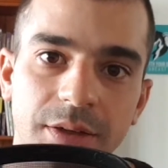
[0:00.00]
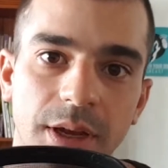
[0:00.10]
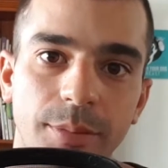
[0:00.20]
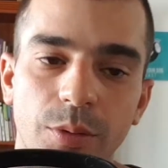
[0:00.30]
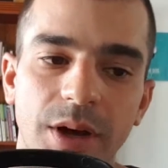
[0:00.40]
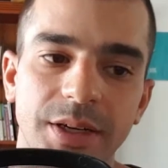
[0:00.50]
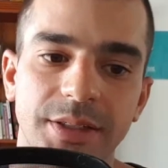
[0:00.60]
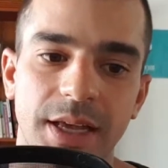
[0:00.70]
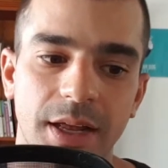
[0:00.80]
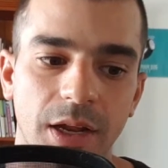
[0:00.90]
Number one is
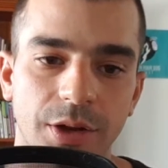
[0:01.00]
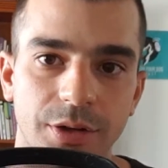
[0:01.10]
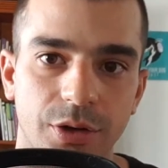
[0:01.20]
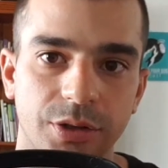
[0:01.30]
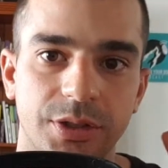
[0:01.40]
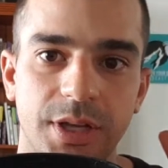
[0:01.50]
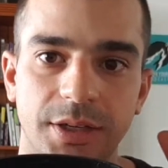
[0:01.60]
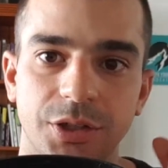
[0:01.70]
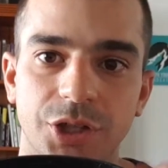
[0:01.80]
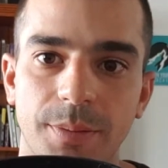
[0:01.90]
that a lot of dogs start
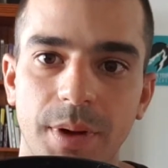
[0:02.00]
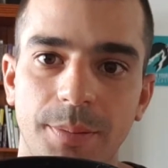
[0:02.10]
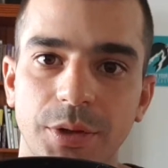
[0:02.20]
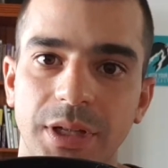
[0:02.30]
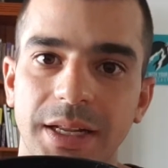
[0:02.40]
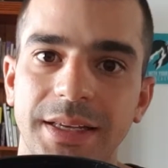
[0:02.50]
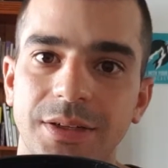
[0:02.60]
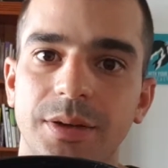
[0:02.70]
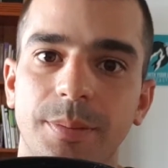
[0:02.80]
to jump up on the lead and to